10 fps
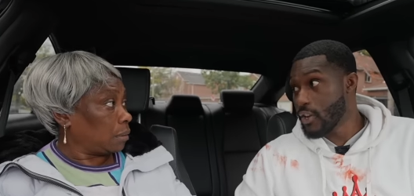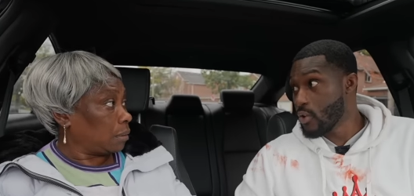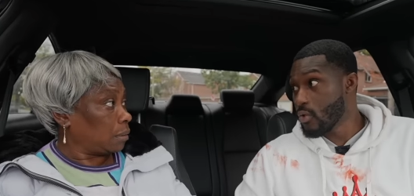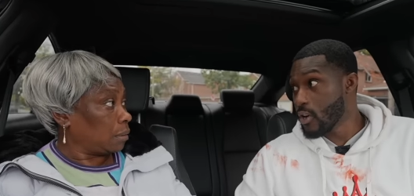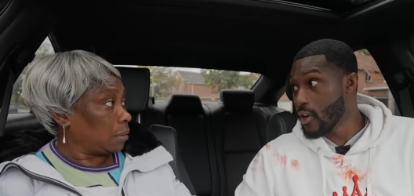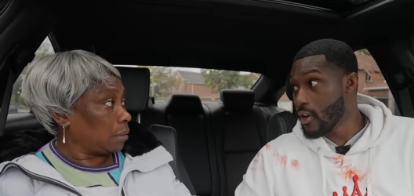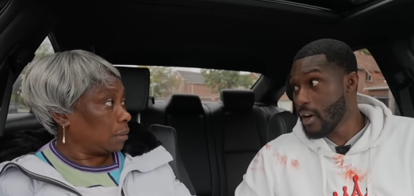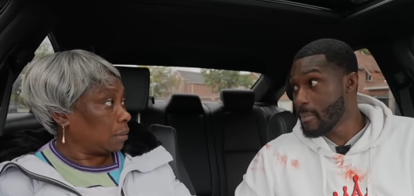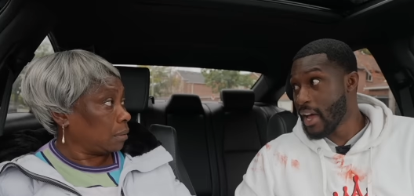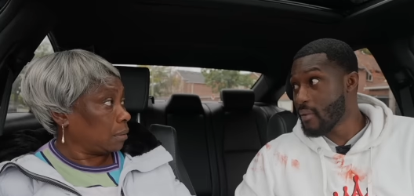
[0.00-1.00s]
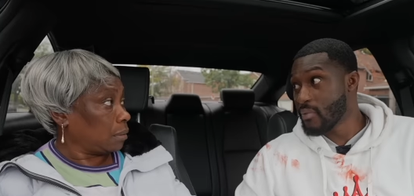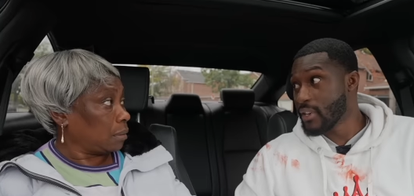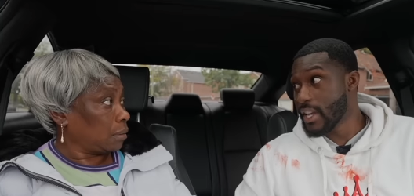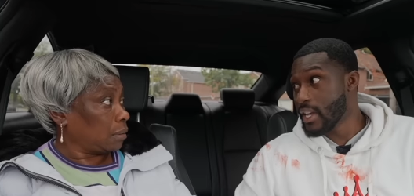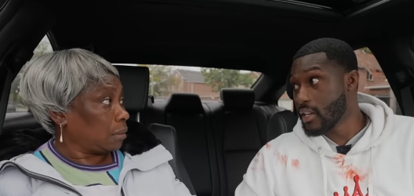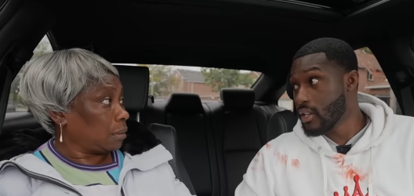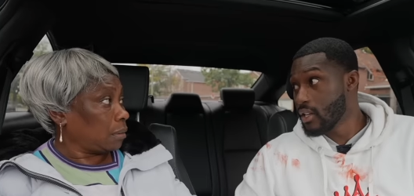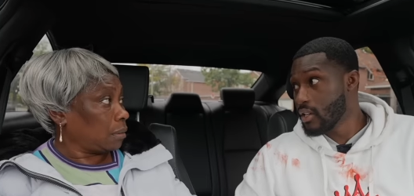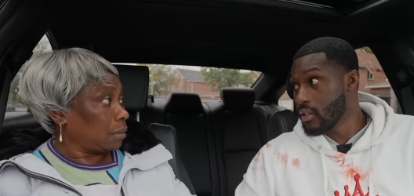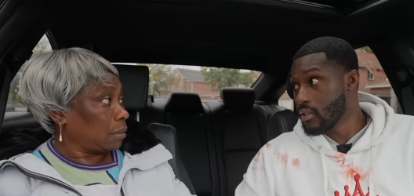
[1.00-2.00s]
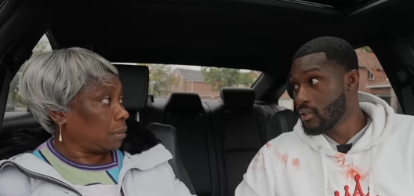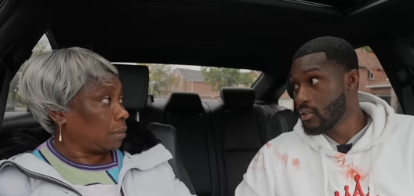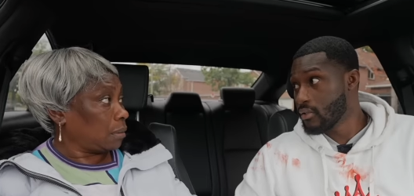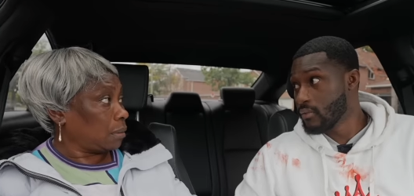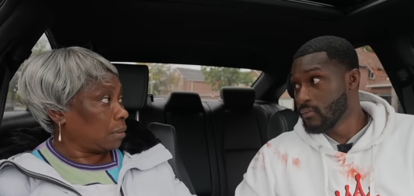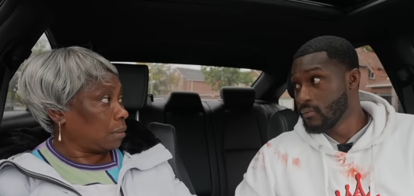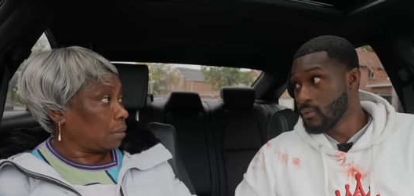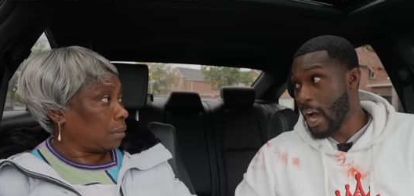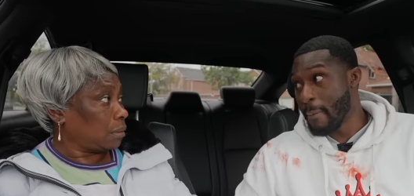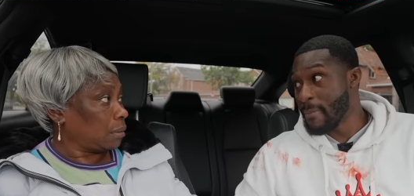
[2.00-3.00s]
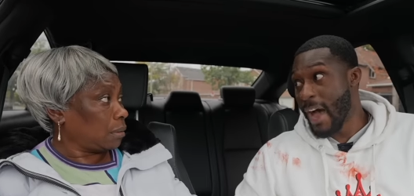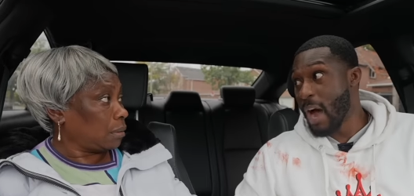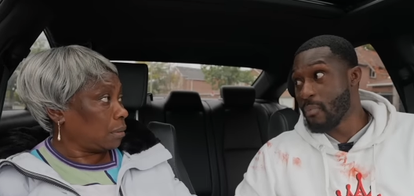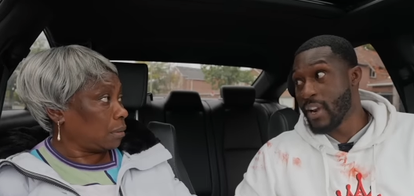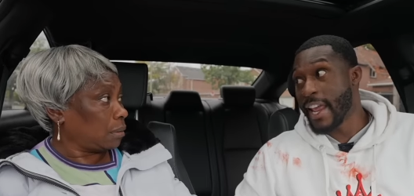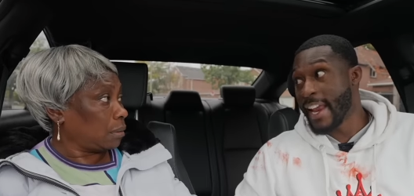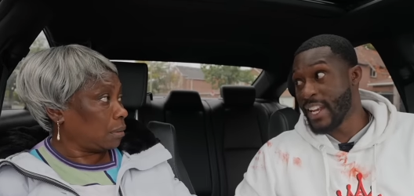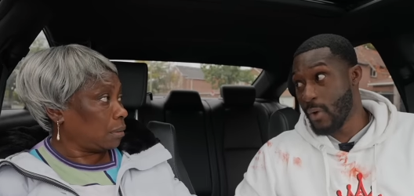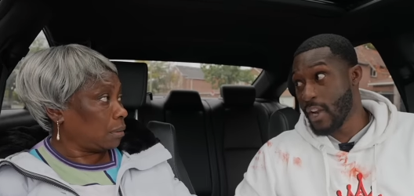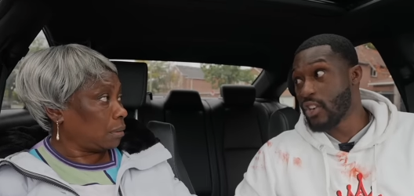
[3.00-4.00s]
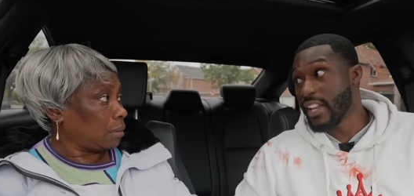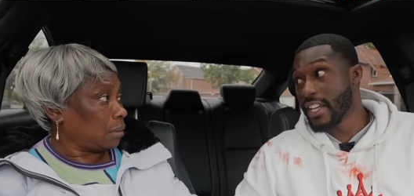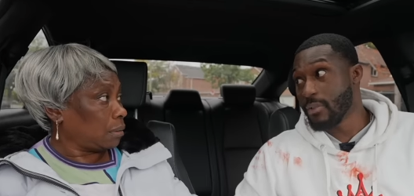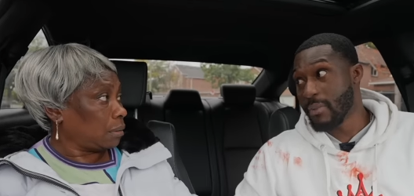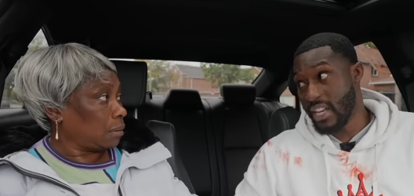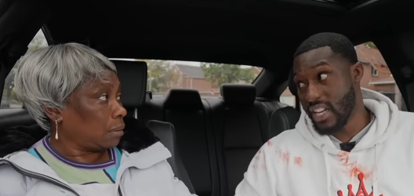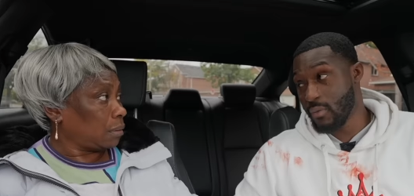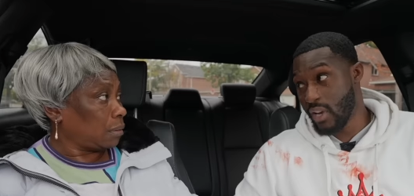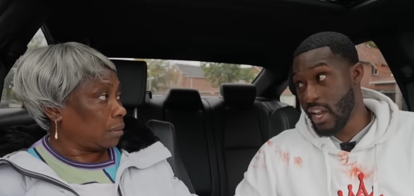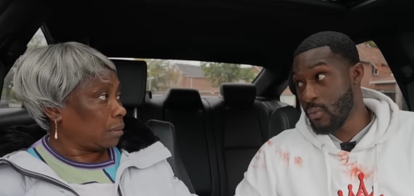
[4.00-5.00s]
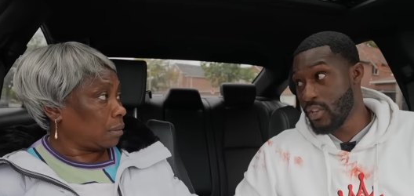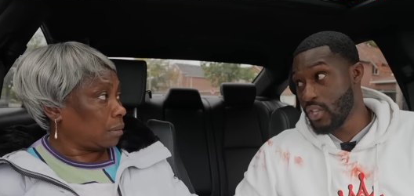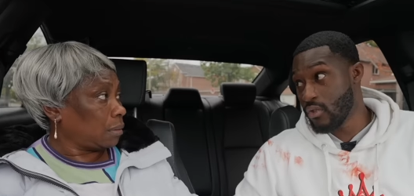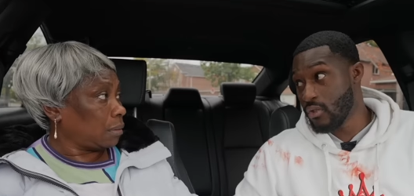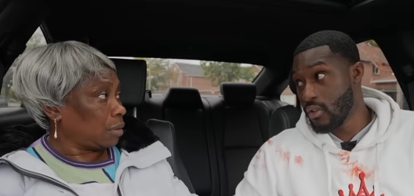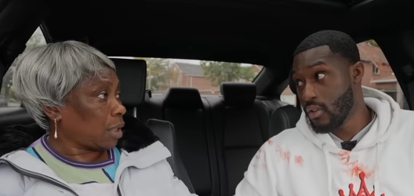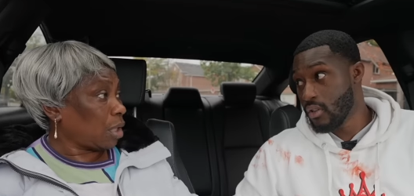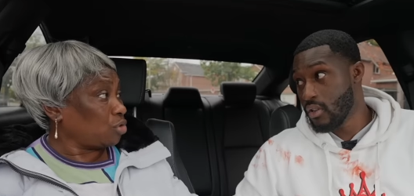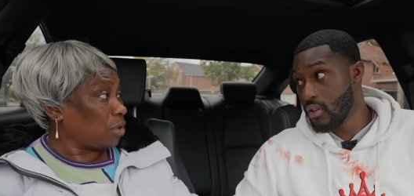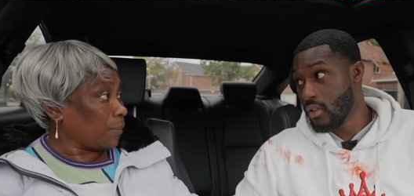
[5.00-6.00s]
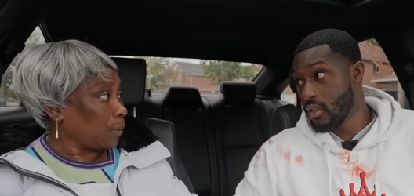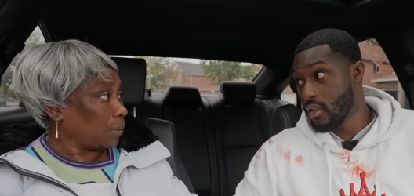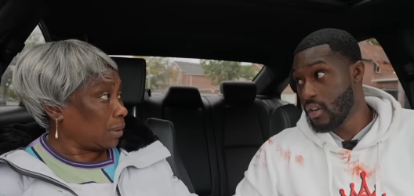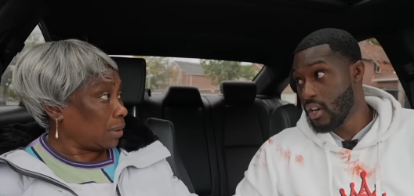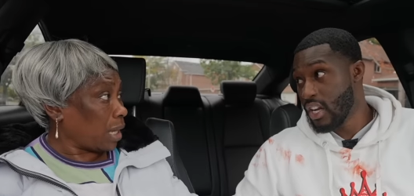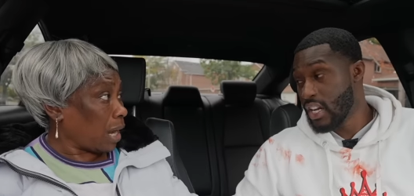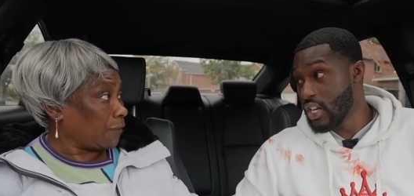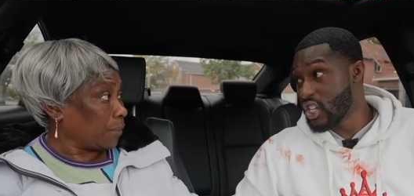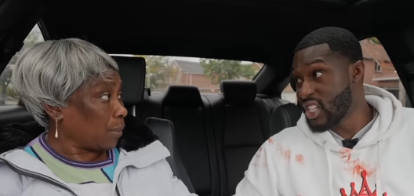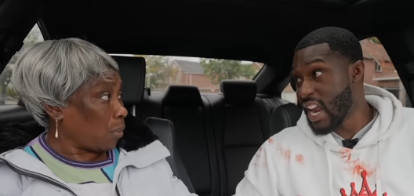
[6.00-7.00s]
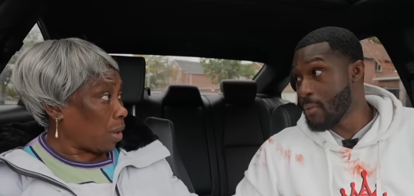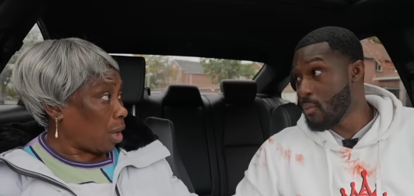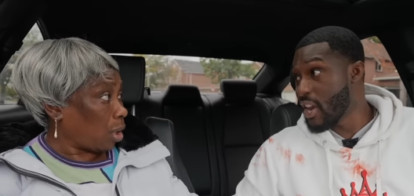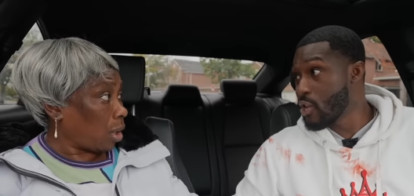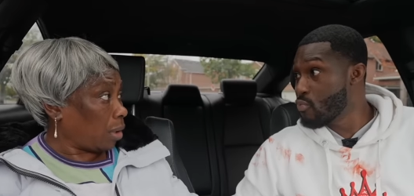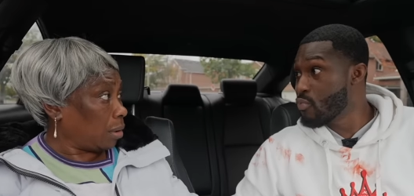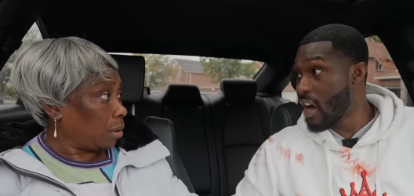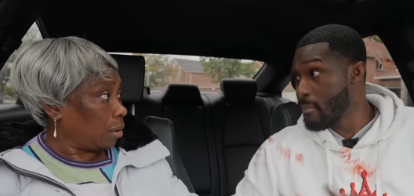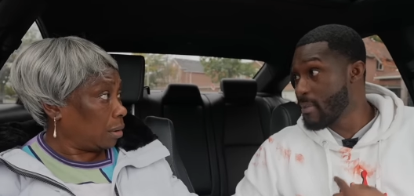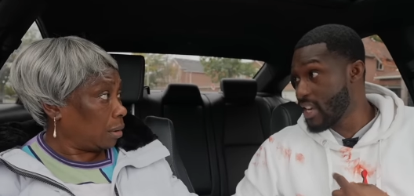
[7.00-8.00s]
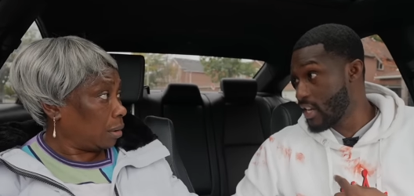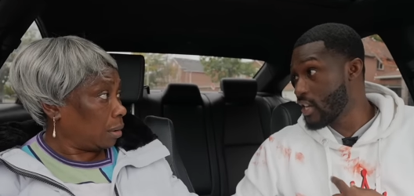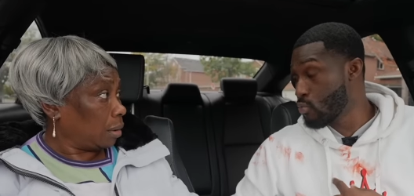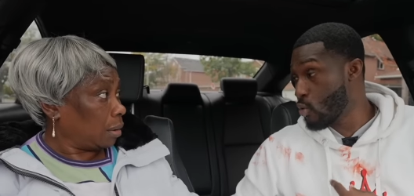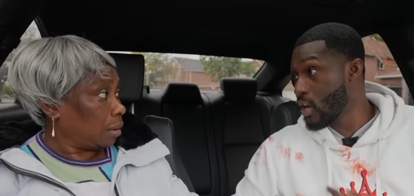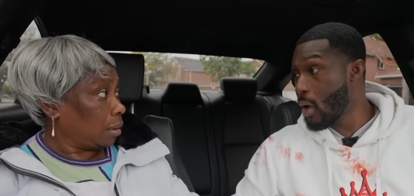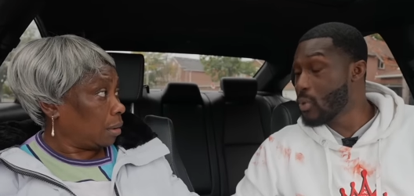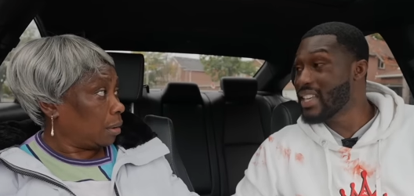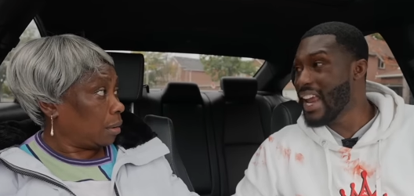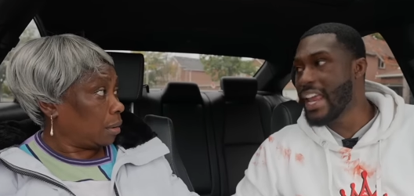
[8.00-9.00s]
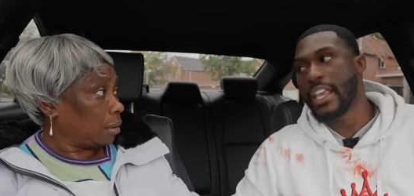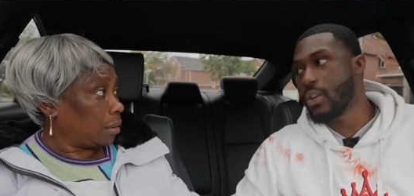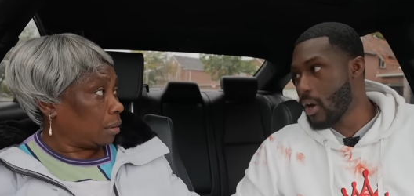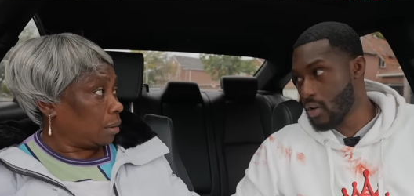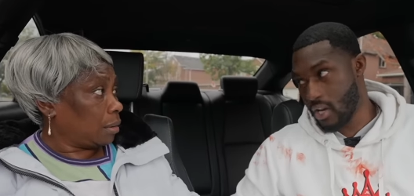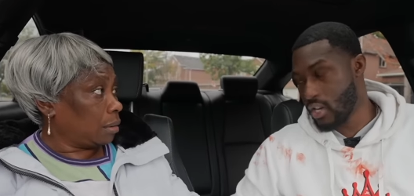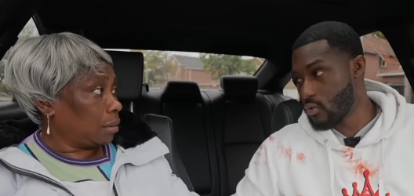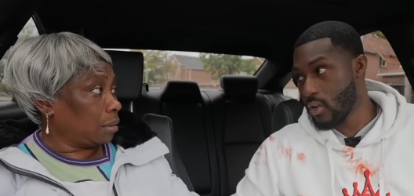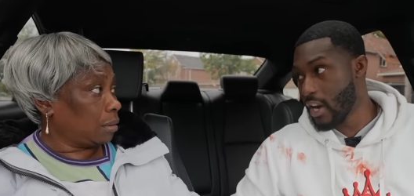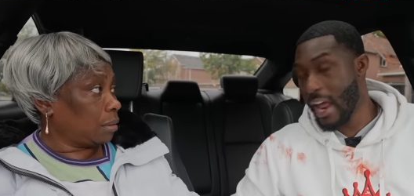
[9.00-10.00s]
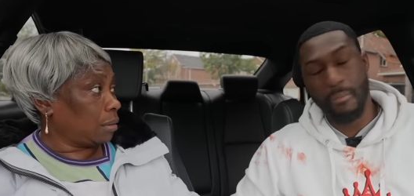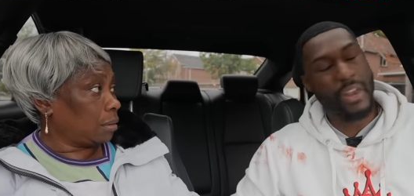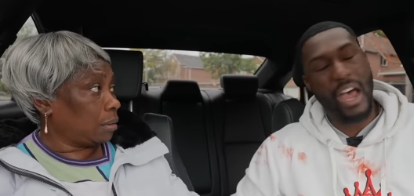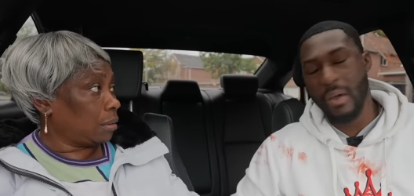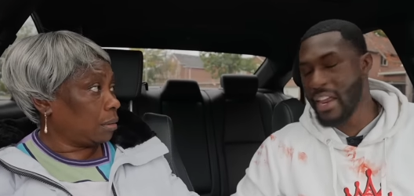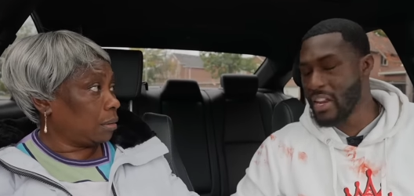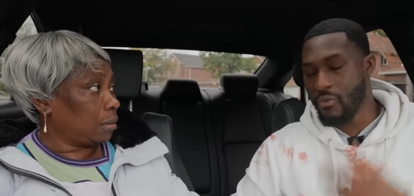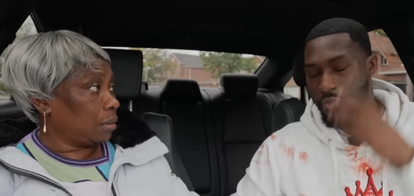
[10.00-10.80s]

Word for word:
Speaker 1: you or her. I'm not playing. I'm not playing. Do I look like somebody that's playing with you?
Speaker 2: You're gonna drag me into the car.
Speaker 1: Same way you brought me in this world, I will take you out of this world. I'm not in the